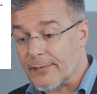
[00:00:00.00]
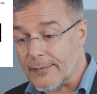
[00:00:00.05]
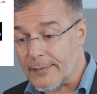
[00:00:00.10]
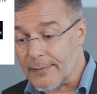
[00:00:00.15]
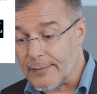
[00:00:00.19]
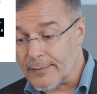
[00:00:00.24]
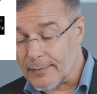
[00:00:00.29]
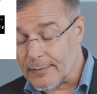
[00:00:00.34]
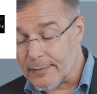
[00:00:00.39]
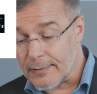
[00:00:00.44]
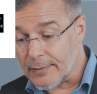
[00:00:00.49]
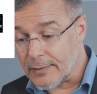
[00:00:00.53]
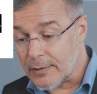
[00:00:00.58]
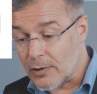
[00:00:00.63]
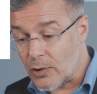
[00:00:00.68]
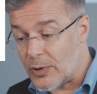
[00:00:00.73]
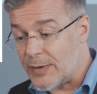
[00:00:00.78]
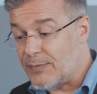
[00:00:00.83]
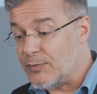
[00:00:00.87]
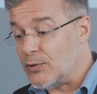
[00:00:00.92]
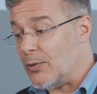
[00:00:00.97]
a
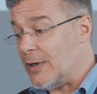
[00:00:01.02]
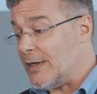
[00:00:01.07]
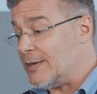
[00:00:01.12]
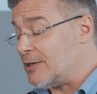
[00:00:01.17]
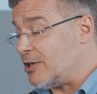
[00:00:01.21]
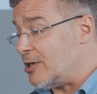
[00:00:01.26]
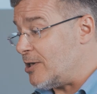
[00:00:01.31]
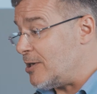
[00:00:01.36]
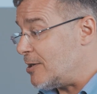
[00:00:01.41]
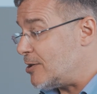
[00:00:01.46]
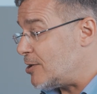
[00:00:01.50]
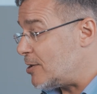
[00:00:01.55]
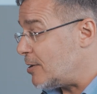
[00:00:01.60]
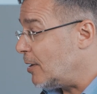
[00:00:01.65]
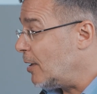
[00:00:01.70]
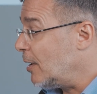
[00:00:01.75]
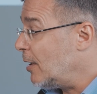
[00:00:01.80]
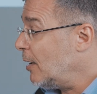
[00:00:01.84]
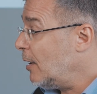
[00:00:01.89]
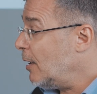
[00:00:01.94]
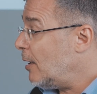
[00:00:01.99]
crypto exchange
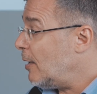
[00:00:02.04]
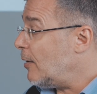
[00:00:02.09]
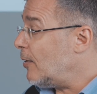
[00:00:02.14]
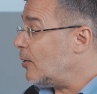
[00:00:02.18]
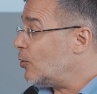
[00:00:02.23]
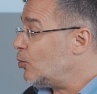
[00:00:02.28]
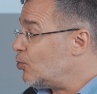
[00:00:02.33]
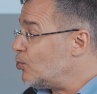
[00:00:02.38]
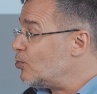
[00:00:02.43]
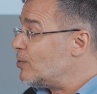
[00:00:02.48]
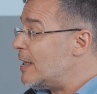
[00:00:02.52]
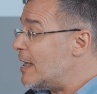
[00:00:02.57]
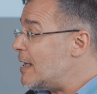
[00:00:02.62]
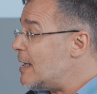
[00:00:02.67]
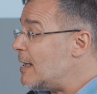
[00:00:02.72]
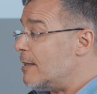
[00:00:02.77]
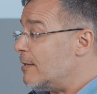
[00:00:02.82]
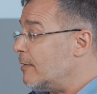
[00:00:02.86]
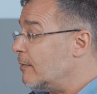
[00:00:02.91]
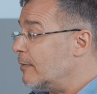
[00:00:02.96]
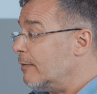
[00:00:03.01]

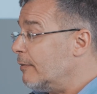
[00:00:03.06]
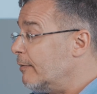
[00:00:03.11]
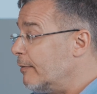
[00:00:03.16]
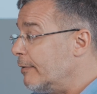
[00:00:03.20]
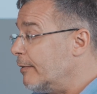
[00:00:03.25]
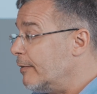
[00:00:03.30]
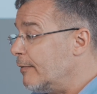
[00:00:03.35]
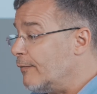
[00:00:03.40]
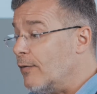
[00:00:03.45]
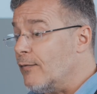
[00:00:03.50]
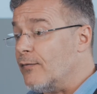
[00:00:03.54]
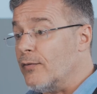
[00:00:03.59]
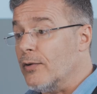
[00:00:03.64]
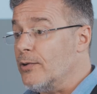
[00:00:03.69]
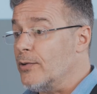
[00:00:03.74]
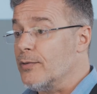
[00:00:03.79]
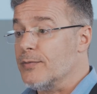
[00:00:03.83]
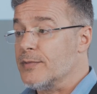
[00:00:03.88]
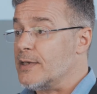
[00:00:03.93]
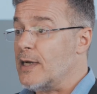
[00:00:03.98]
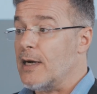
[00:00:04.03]
today, you know, the
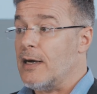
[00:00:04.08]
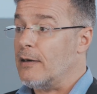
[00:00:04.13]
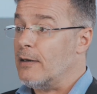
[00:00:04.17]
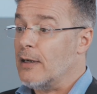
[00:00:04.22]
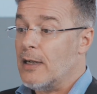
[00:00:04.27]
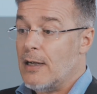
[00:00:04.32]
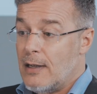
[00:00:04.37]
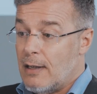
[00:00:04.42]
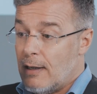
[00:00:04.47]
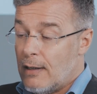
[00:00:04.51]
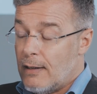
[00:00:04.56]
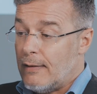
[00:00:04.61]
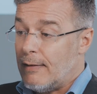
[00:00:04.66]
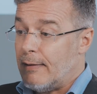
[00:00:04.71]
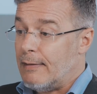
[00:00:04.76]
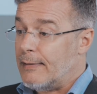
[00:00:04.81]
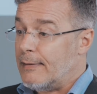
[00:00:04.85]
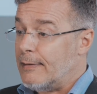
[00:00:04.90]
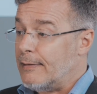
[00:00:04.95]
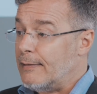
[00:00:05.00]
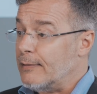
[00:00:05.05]
volumes are
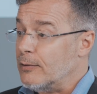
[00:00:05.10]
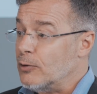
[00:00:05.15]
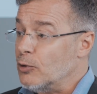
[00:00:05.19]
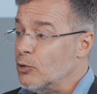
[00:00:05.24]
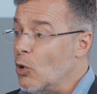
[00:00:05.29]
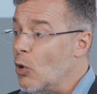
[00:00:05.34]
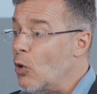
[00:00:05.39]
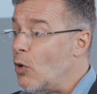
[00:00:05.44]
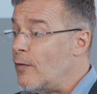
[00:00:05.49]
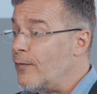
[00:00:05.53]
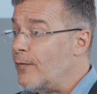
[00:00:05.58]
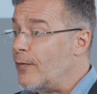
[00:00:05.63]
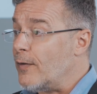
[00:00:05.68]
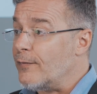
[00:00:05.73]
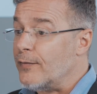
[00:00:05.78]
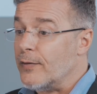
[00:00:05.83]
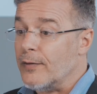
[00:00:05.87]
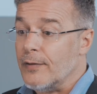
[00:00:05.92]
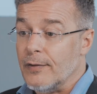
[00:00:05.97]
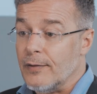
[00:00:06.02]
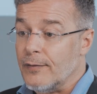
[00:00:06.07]
north of
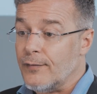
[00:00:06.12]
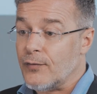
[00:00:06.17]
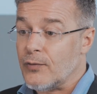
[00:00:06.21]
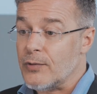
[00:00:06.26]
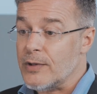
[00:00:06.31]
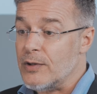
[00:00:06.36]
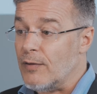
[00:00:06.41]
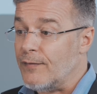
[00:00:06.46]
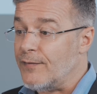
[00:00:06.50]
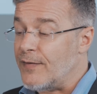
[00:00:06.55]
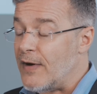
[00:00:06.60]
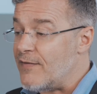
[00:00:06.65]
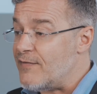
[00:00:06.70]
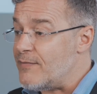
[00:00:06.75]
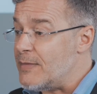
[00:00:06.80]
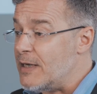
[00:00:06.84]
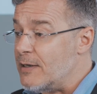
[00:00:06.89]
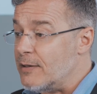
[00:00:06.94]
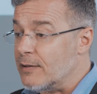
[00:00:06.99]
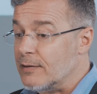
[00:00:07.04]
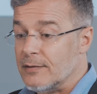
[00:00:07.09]
$3 or $5
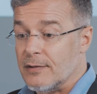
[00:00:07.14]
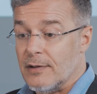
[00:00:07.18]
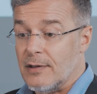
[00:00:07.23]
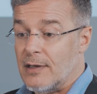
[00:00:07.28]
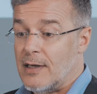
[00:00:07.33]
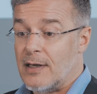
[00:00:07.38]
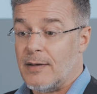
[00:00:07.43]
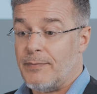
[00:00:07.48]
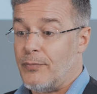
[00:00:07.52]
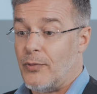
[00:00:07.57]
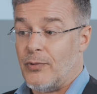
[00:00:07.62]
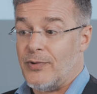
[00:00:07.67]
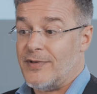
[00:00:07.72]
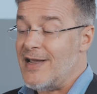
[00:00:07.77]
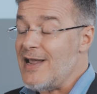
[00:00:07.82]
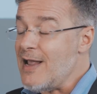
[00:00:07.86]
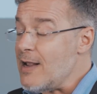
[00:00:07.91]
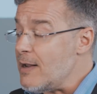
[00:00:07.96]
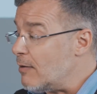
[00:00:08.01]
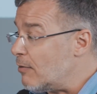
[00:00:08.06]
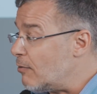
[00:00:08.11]
million per
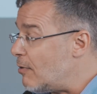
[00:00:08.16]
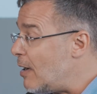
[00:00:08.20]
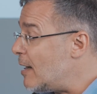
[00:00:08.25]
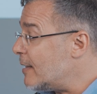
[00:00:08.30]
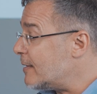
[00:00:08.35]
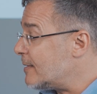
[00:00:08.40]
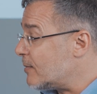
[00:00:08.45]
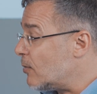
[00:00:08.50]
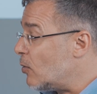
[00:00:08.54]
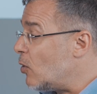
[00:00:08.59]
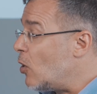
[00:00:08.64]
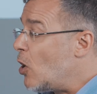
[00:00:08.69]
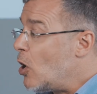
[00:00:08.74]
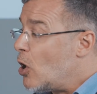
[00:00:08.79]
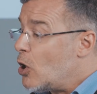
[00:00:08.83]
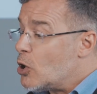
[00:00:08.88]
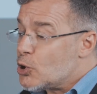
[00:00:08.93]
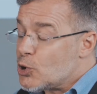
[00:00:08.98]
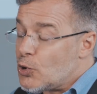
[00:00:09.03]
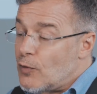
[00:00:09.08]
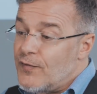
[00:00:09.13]
day, right? So
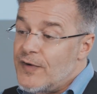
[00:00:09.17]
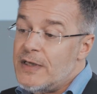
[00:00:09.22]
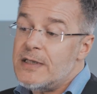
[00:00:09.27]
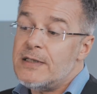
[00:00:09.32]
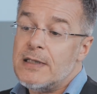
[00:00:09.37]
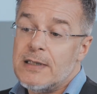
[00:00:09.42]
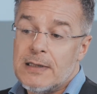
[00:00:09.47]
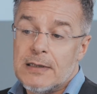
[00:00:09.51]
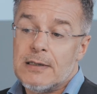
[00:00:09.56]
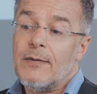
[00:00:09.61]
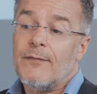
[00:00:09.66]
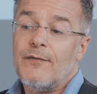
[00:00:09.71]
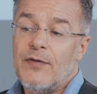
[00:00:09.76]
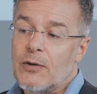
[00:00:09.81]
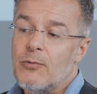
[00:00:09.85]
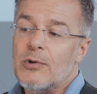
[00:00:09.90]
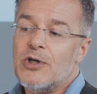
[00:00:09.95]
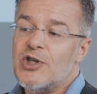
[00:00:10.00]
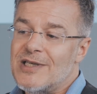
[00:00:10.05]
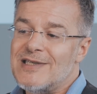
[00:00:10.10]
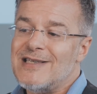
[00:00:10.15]
this is something
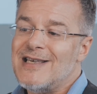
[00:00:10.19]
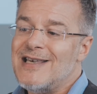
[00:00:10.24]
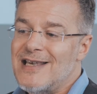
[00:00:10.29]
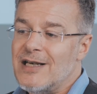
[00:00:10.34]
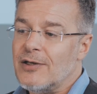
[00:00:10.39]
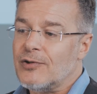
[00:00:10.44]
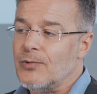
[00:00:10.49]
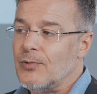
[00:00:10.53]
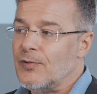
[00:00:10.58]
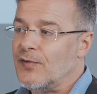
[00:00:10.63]
which is here to